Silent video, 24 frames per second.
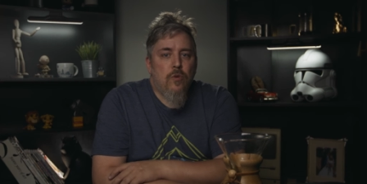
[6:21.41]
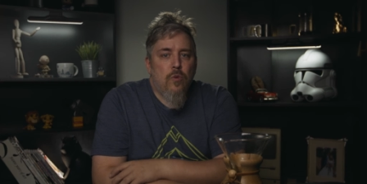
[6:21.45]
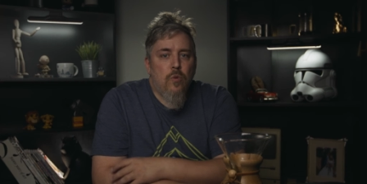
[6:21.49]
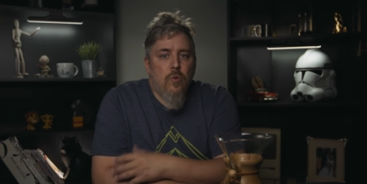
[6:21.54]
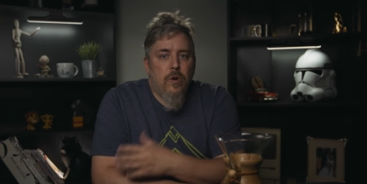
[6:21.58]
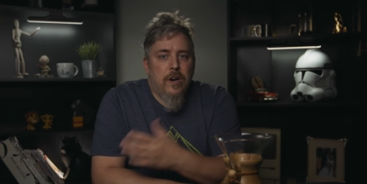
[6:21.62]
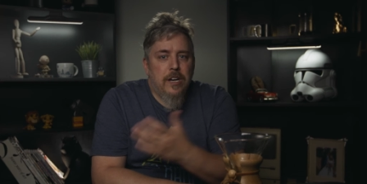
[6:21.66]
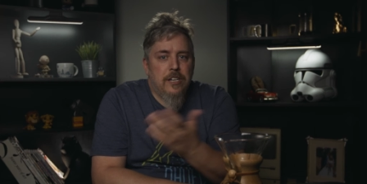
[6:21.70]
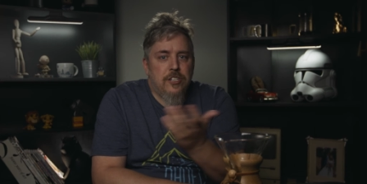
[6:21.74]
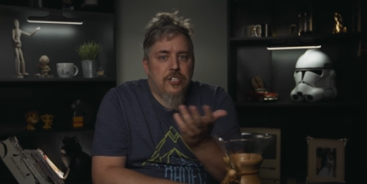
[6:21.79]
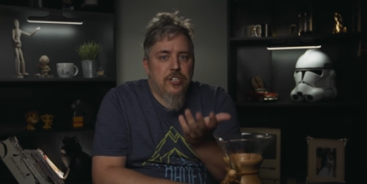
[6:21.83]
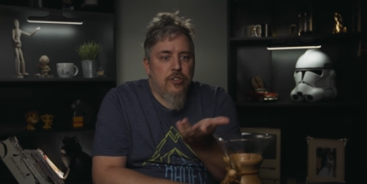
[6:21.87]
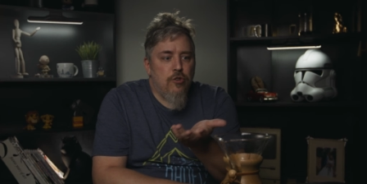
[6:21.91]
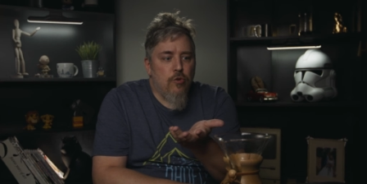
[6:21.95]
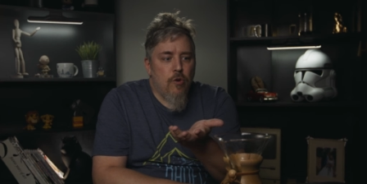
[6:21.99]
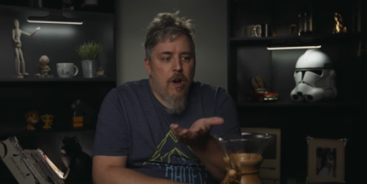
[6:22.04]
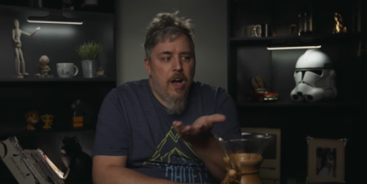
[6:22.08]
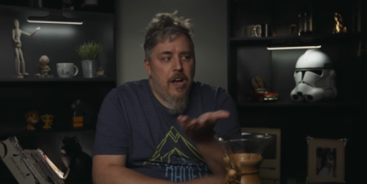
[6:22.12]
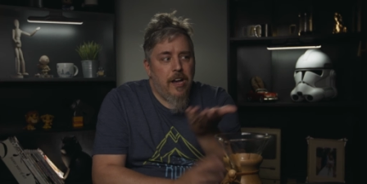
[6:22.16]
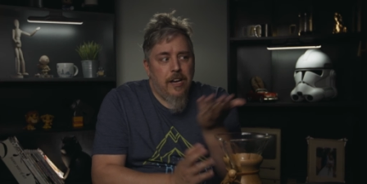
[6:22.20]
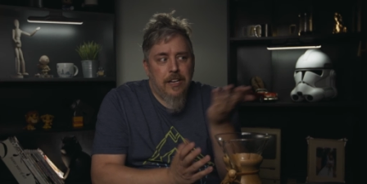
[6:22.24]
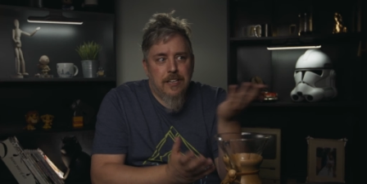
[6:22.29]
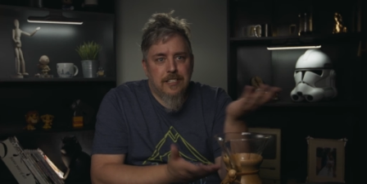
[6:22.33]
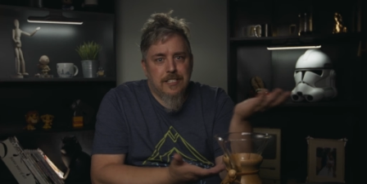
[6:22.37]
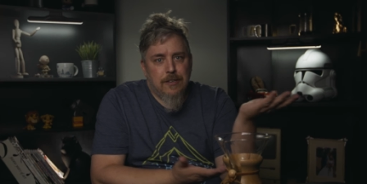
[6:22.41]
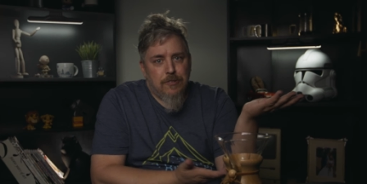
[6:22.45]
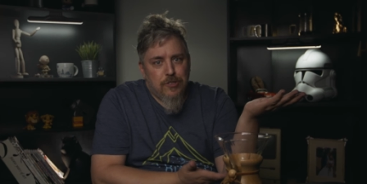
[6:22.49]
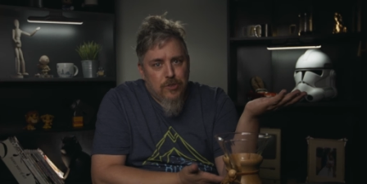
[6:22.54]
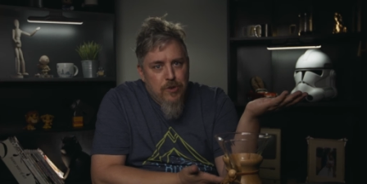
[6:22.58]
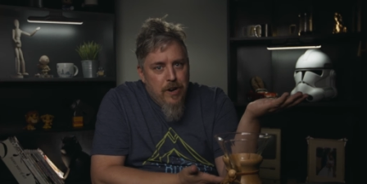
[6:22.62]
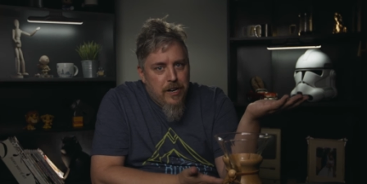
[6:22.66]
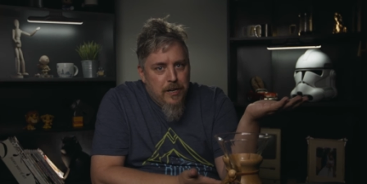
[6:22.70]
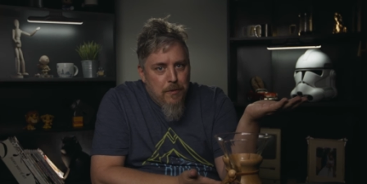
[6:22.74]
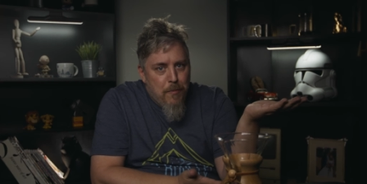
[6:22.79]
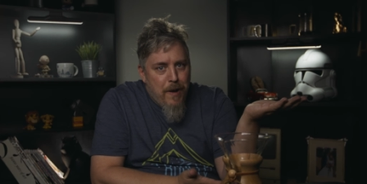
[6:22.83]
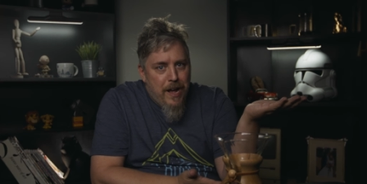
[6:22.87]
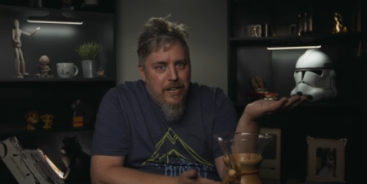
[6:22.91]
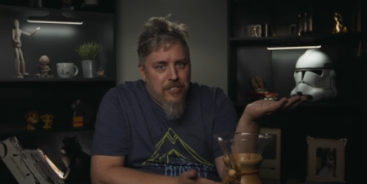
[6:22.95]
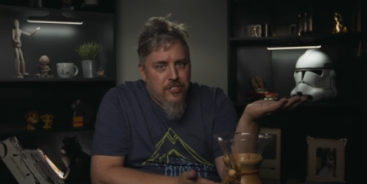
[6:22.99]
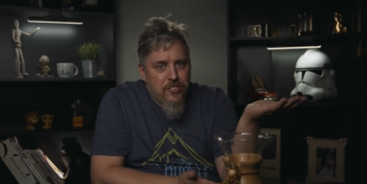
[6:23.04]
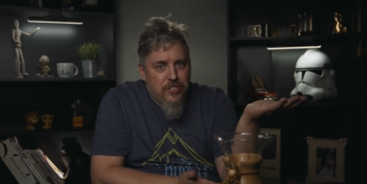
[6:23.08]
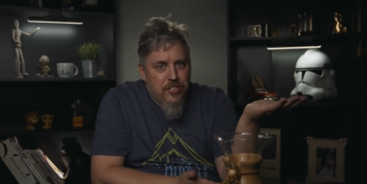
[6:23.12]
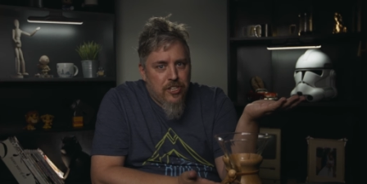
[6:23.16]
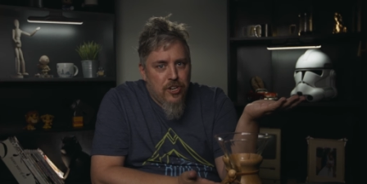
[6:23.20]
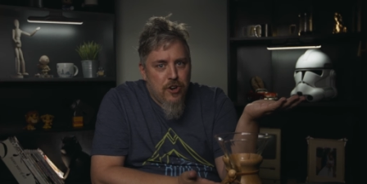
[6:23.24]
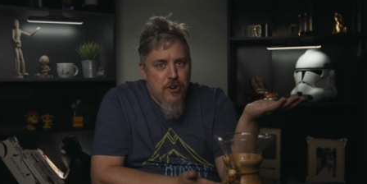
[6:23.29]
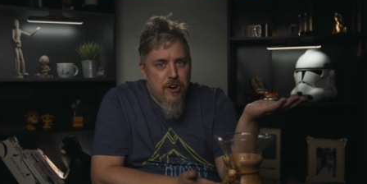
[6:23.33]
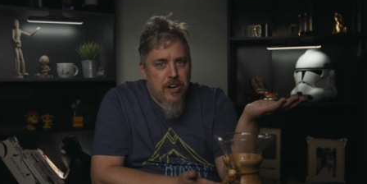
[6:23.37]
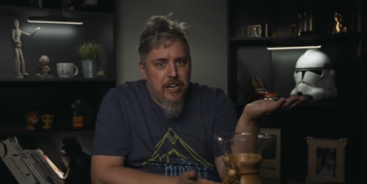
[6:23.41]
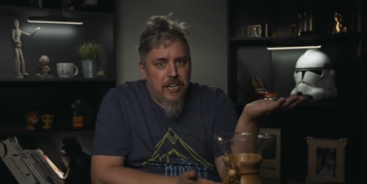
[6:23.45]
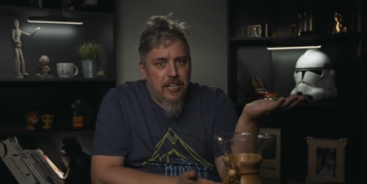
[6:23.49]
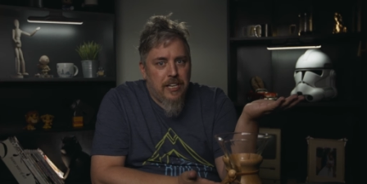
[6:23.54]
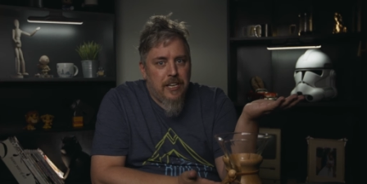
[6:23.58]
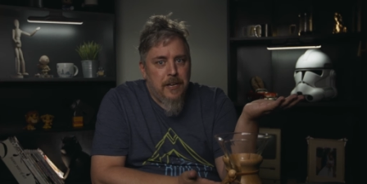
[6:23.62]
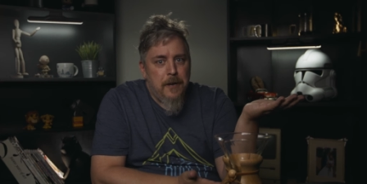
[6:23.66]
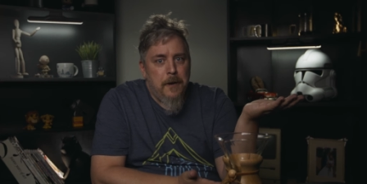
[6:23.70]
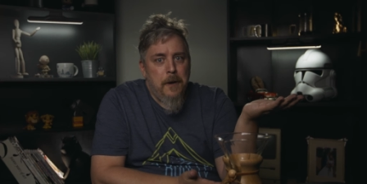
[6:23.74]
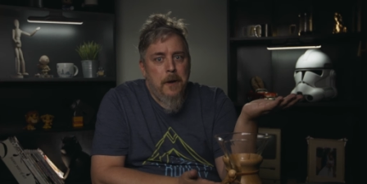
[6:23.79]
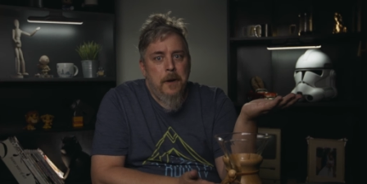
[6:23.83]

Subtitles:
what I should grind, because I was trying to match the Keurig.